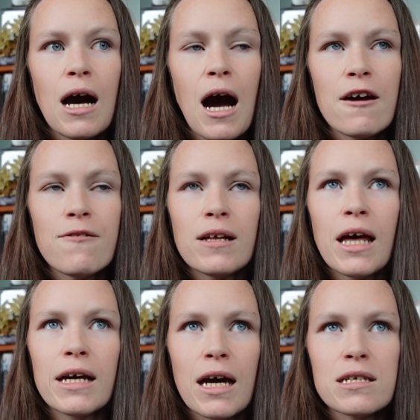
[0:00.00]
I felt
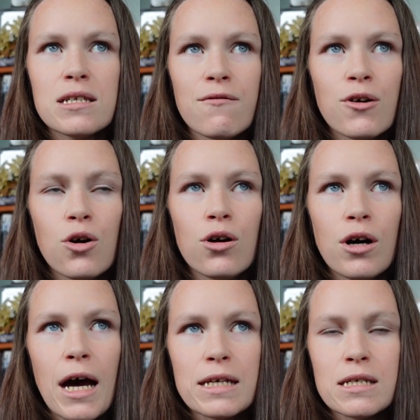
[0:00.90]
like as
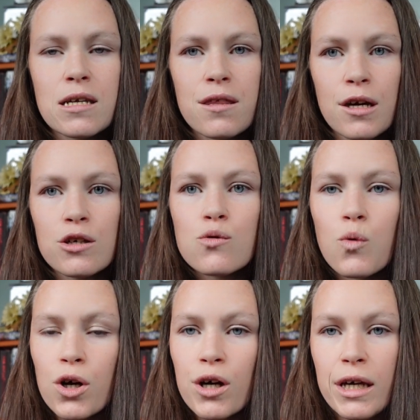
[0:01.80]
difficult as things
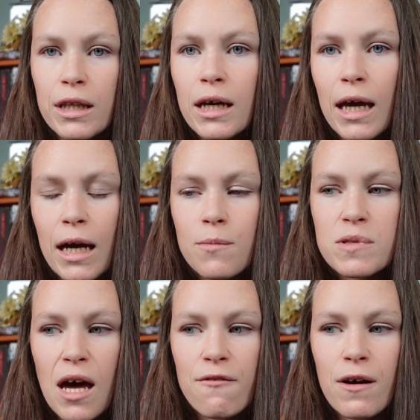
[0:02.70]
were in the
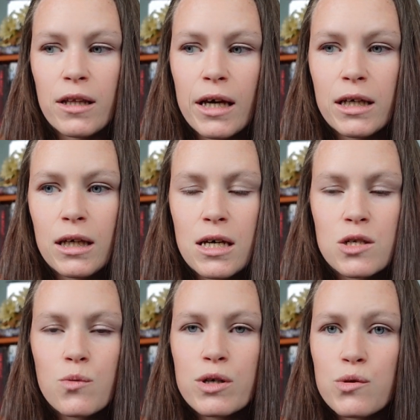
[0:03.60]
camps, I felt like his